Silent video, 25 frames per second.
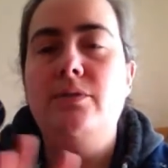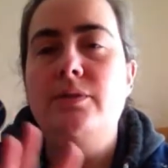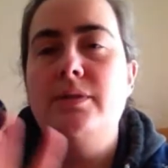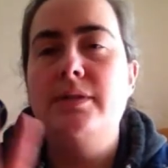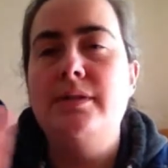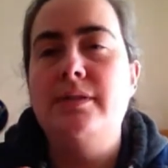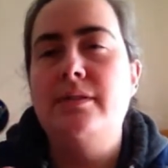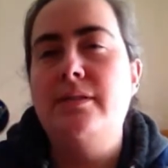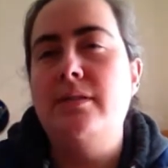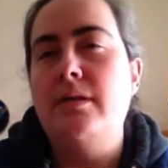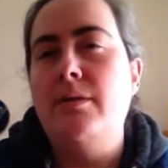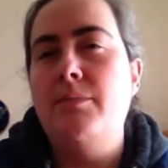
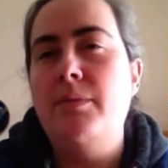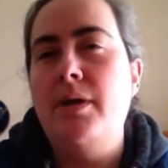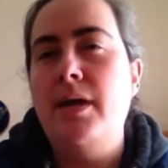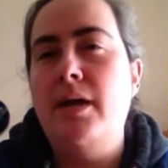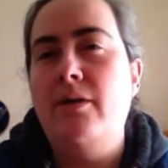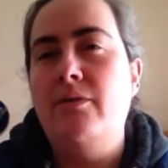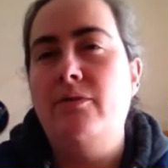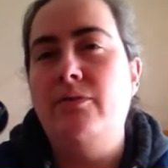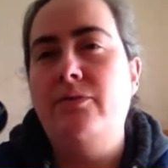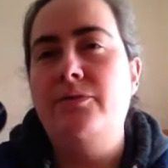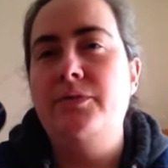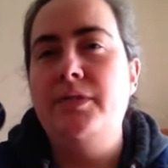and some
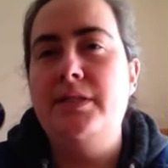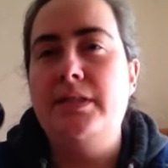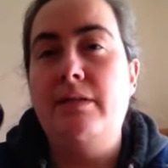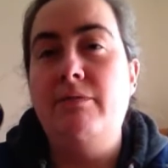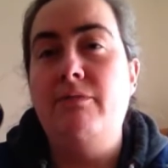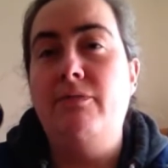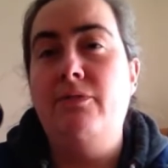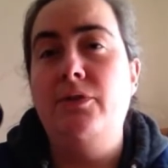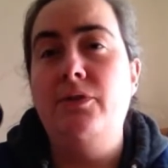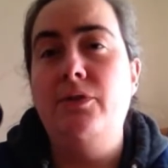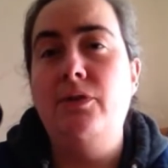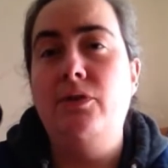have
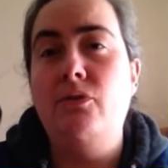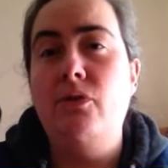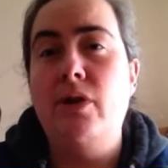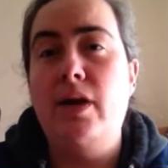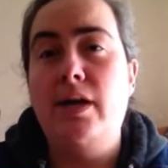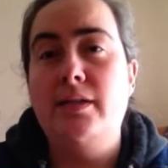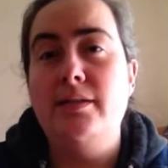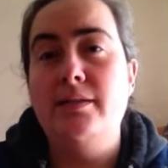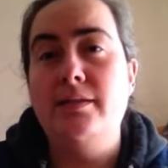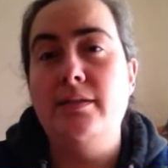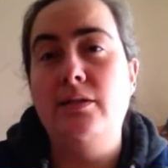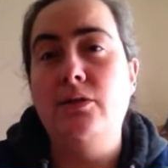slipped through the
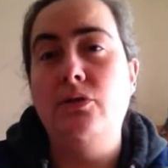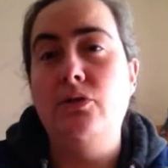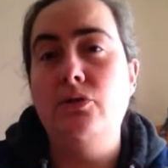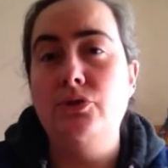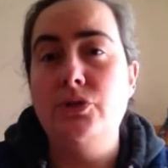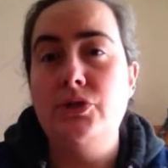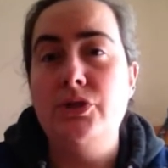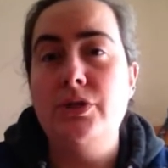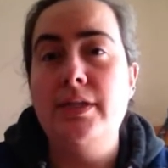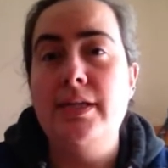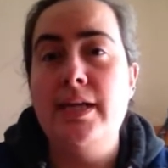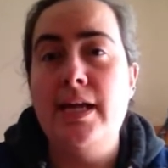cracks and
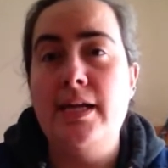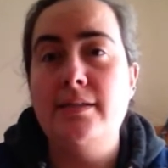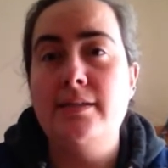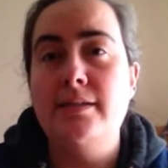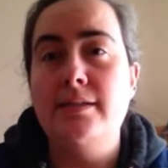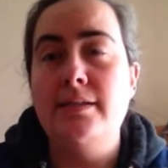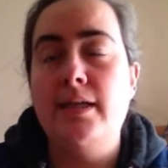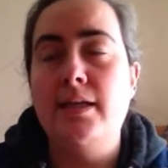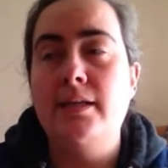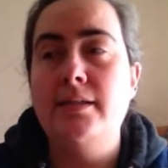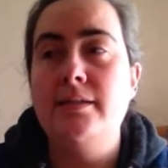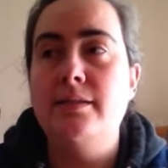gone to the next
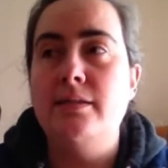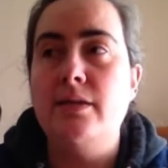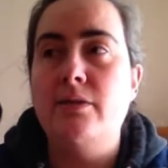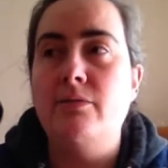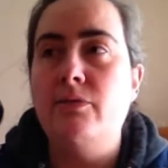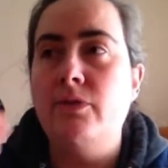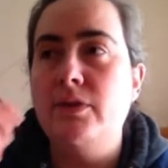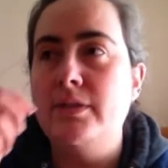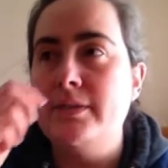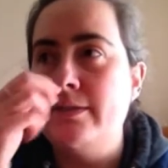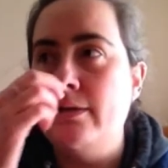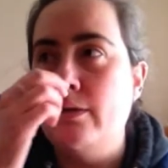day. So
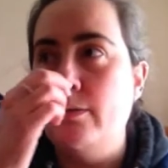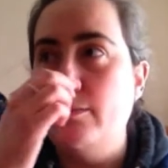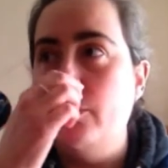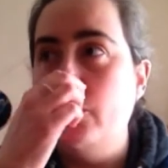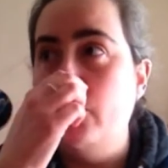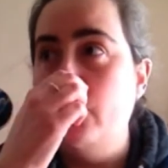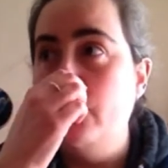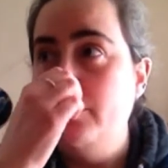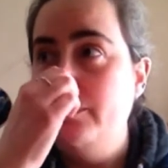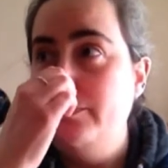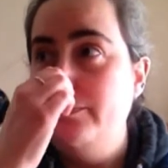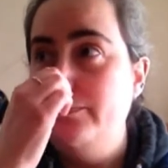for
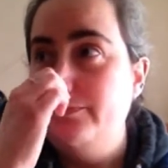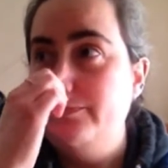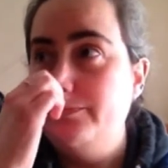example,